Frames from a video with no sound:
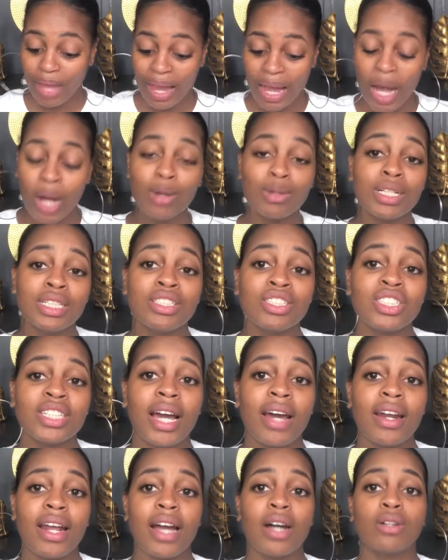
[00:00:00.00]
oh, and
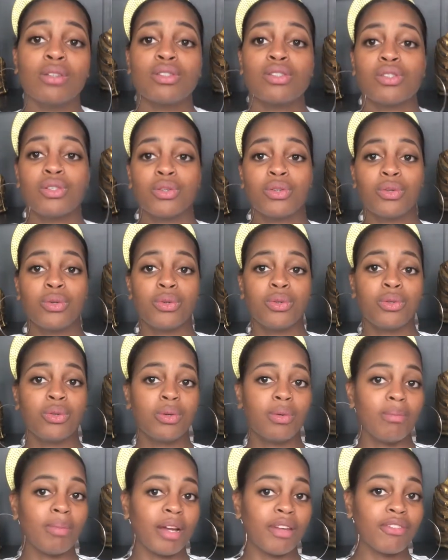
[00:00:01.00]
shout out
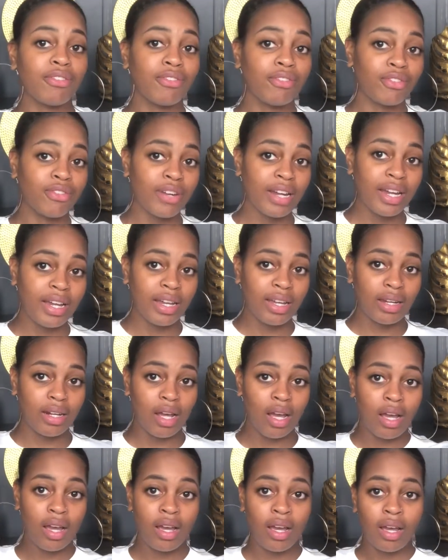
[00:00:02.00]
to my friend
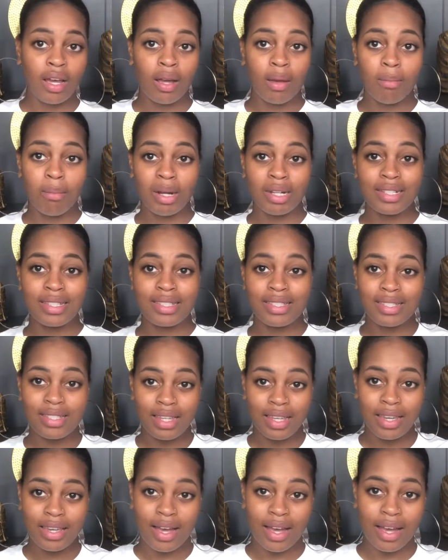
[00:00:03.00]

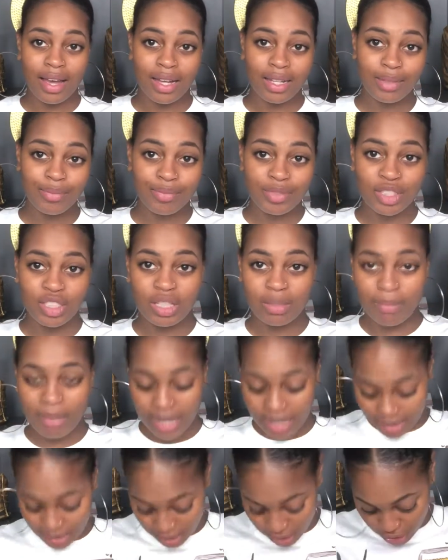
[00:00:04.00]
Marcia. She
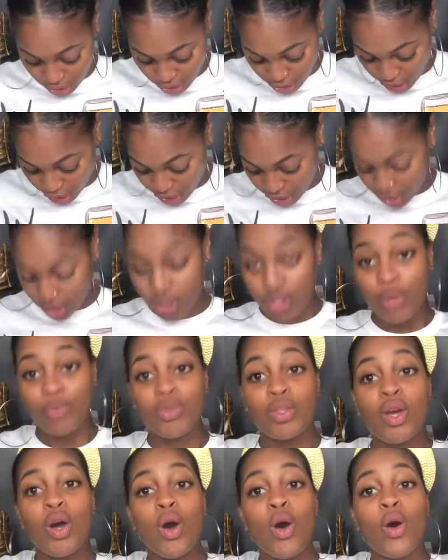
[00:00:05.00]
made these shirts.
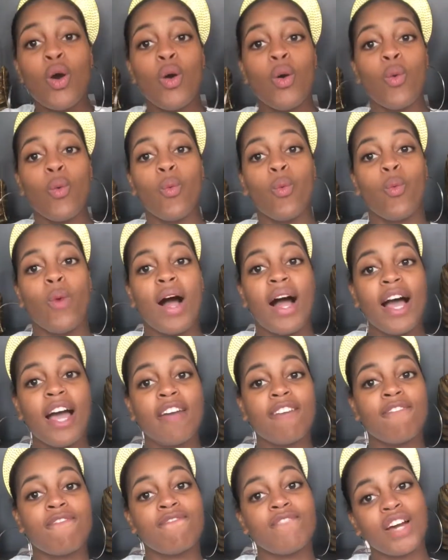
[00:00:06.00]

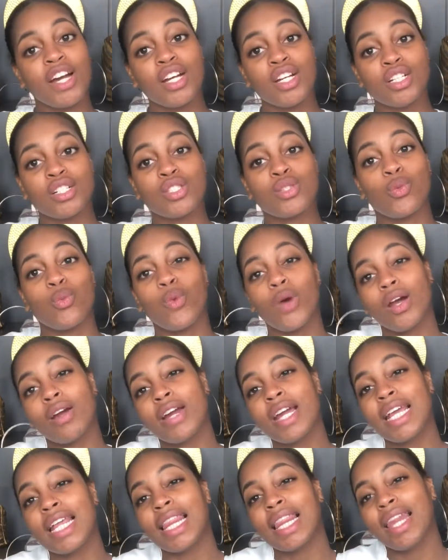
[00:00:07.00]
Wine first,
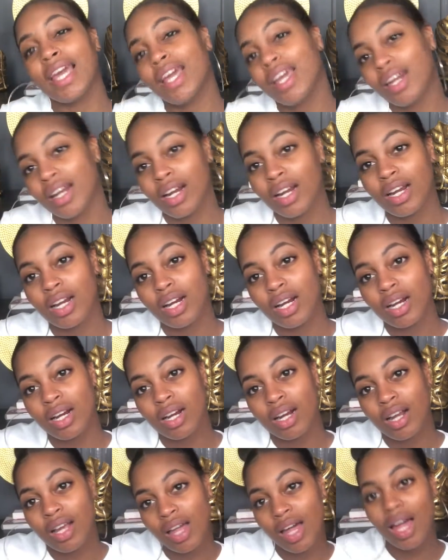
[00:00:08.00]
worry later.
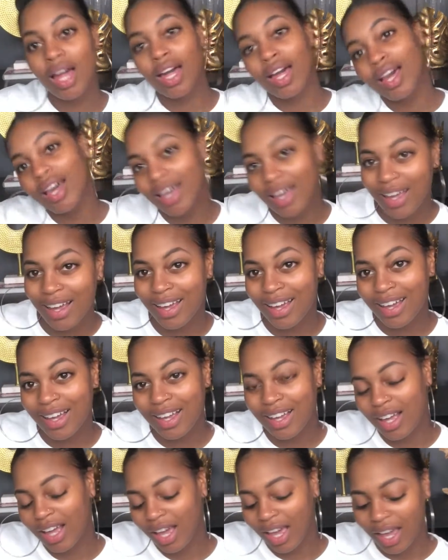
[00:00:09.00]

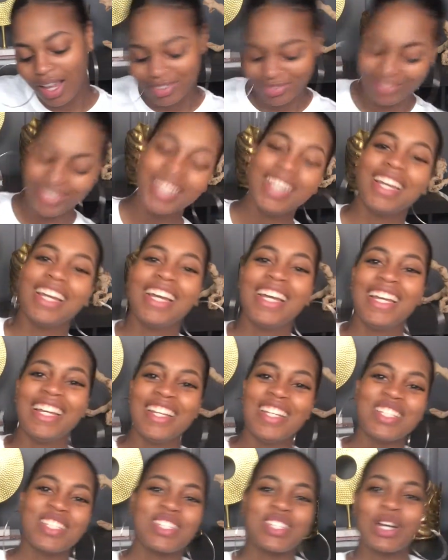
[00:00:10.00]
Okay.
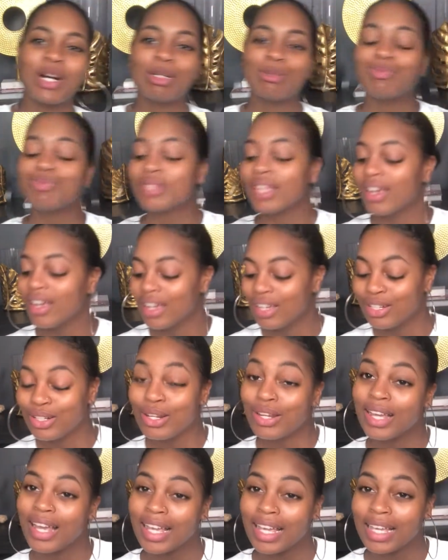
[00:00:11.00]
So
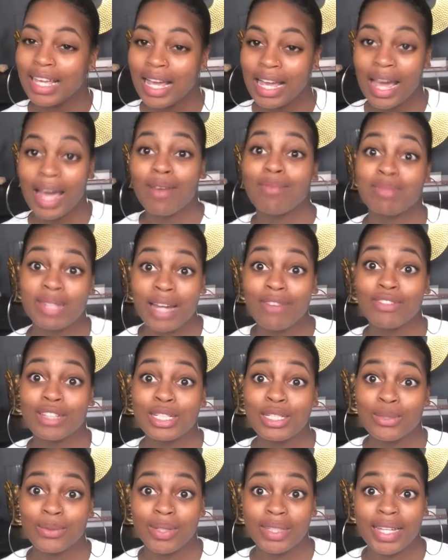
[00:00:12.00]
I'm
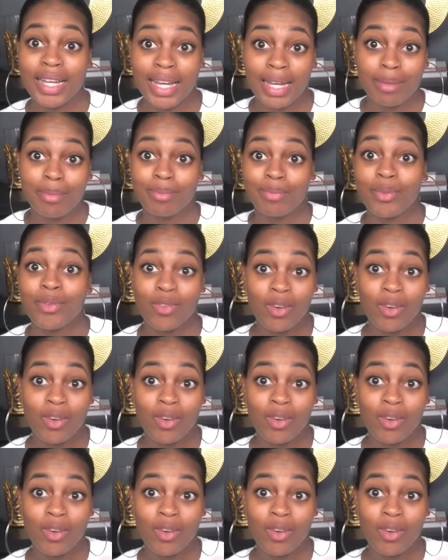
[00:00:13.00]
definitely doing that with